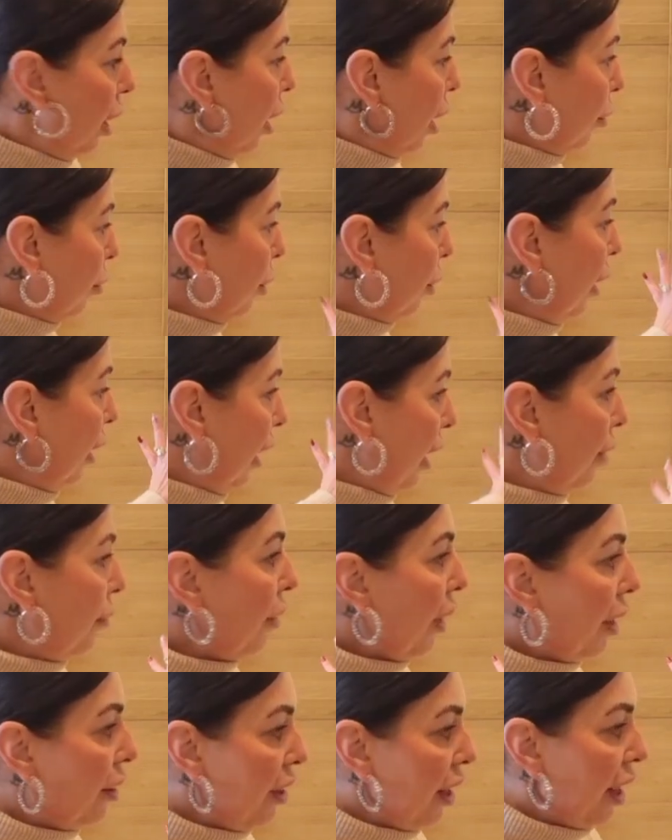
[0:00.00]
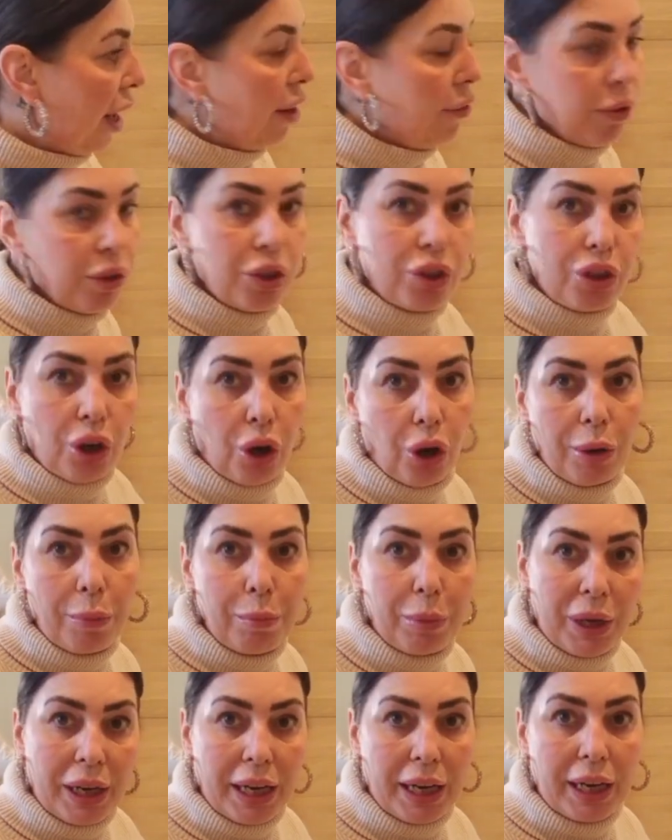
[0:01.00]
I'm gonna leave that there for the time
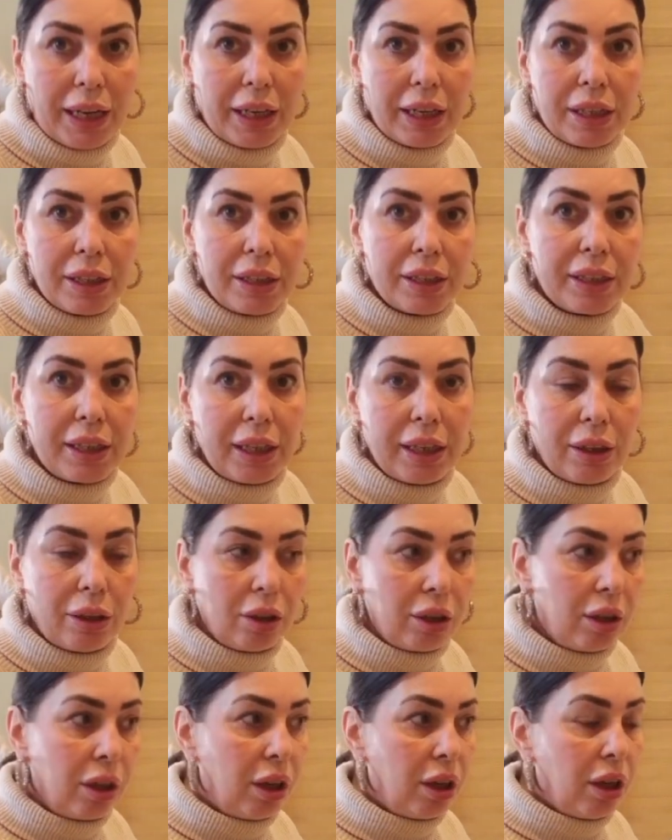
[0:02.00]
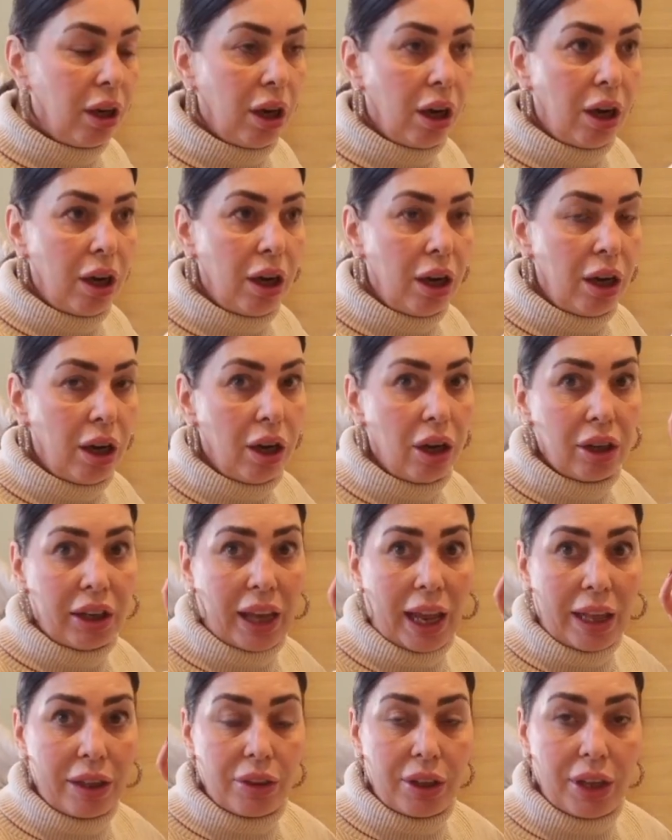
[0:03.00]
being until I
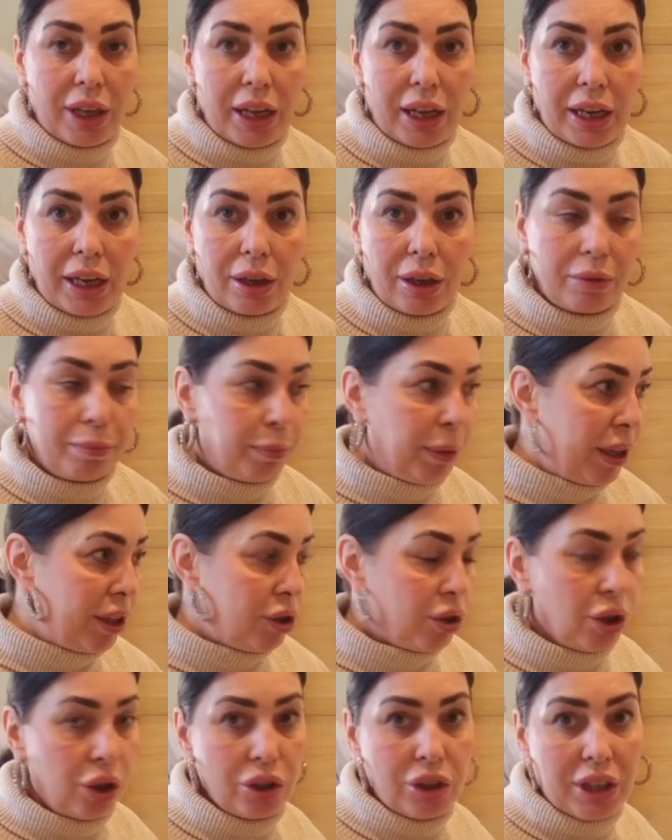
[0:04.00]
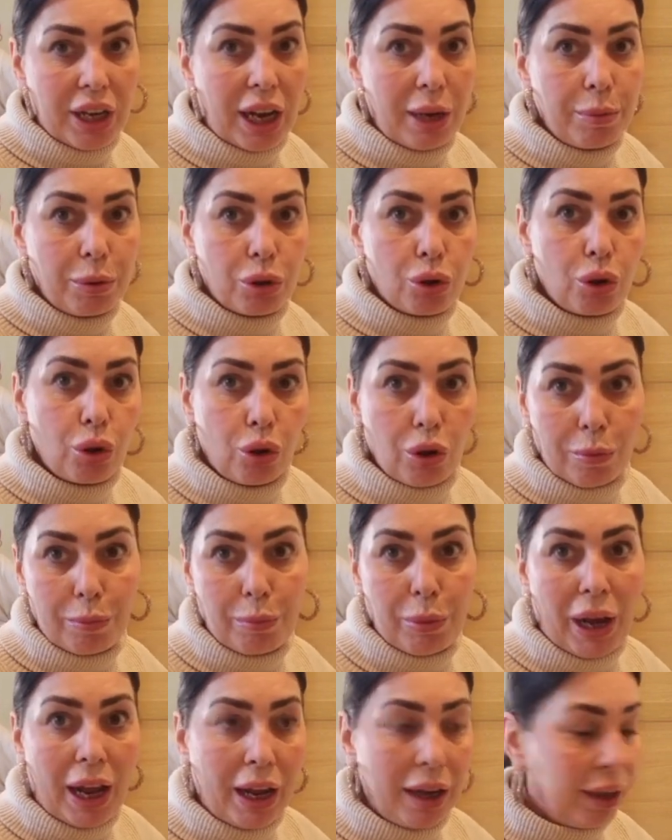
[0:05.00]
get the bedside table tucked
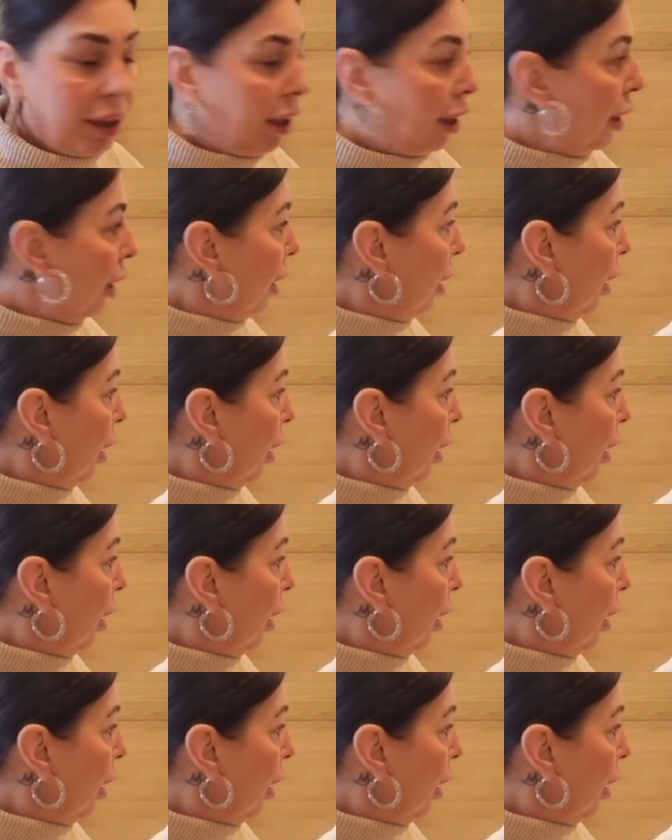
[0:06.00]
back